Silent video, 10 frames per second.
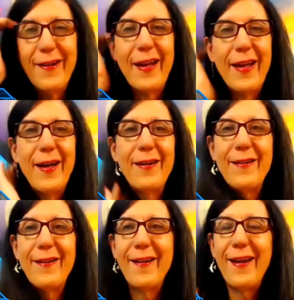and
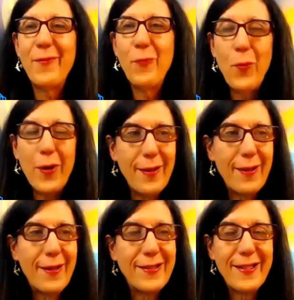and one of the
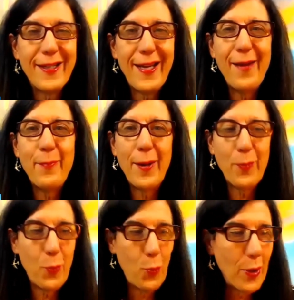things that came up
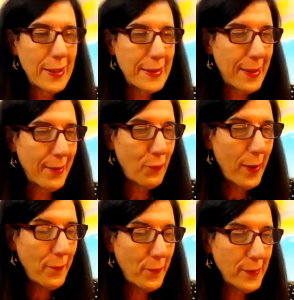was
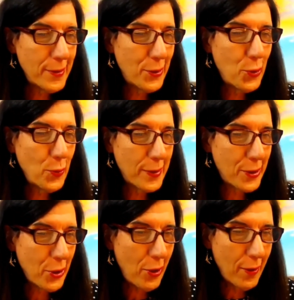reference to a
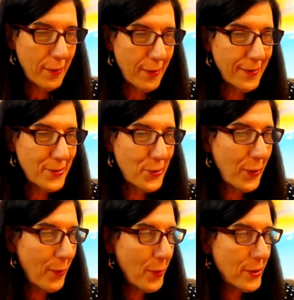song. And so
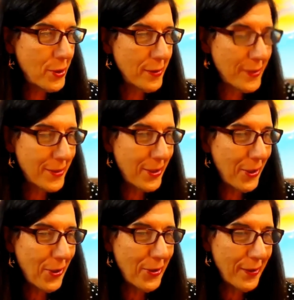I want you to
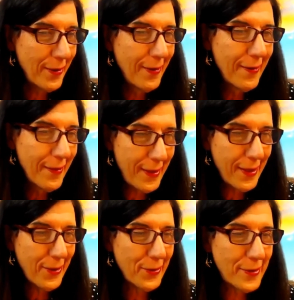start
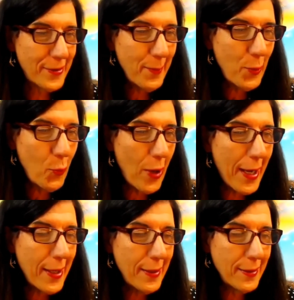there. Tell me
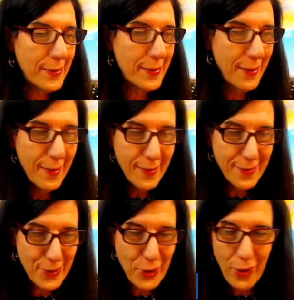why this
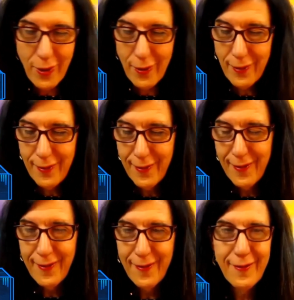song
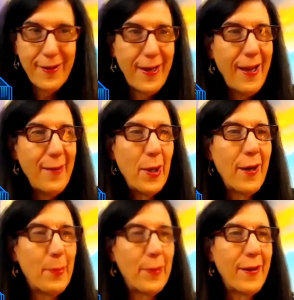came
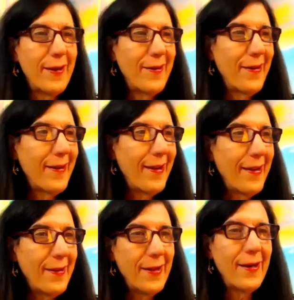up and
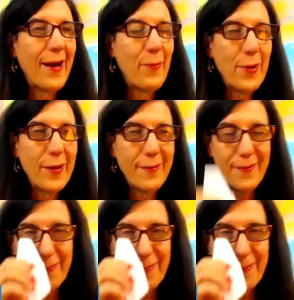and then I want to